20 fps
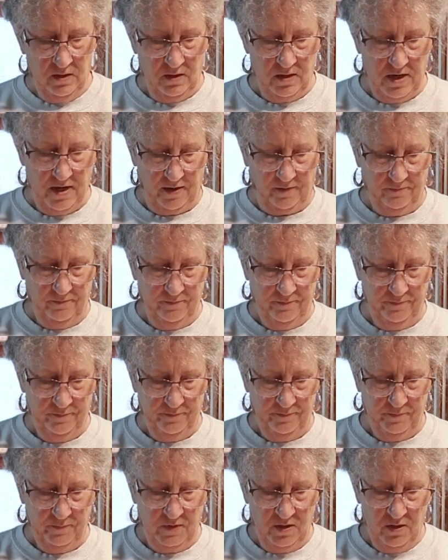Now,
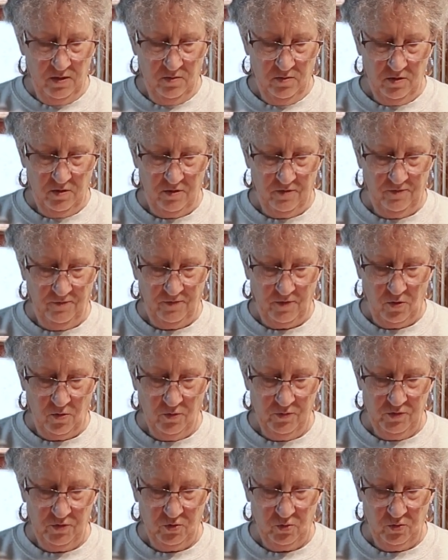I'm going to
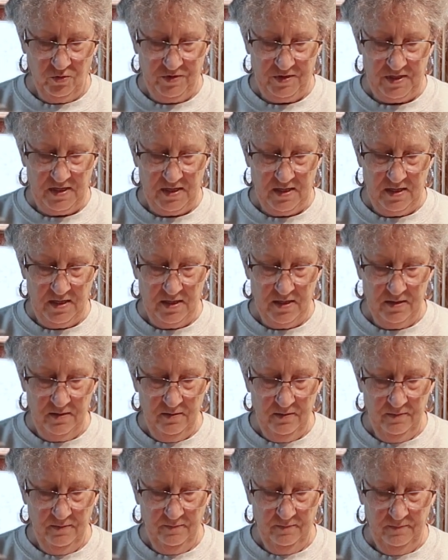fold the tortilla
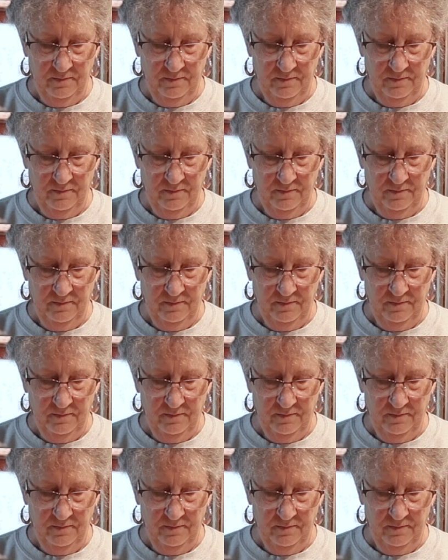in,